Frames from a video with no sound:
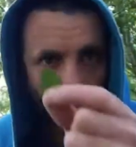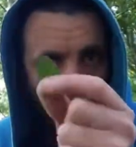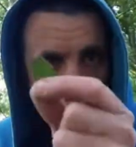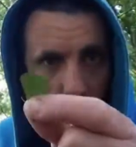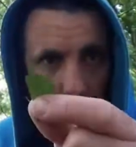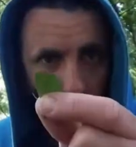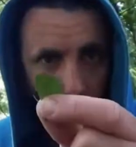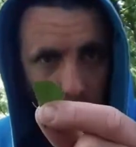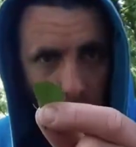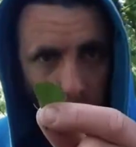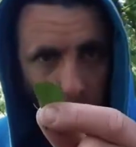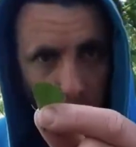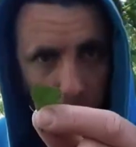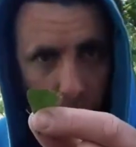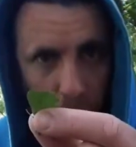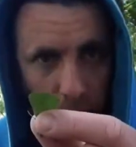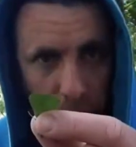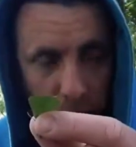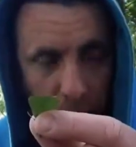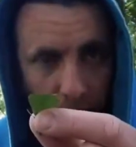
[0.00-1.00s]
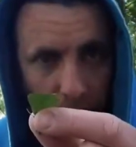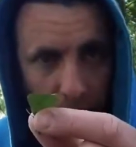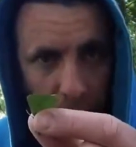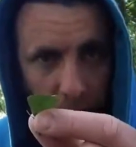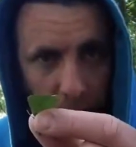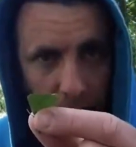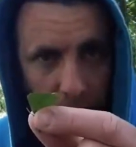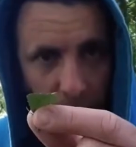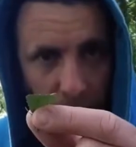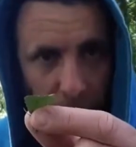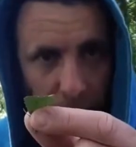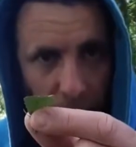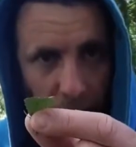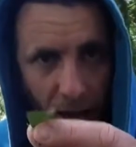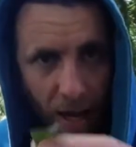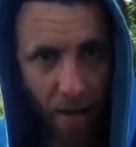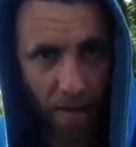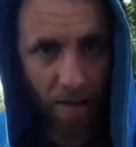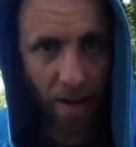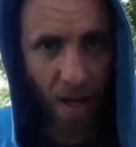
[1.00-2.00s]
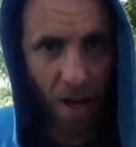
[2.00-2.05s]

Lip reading: not short and fat.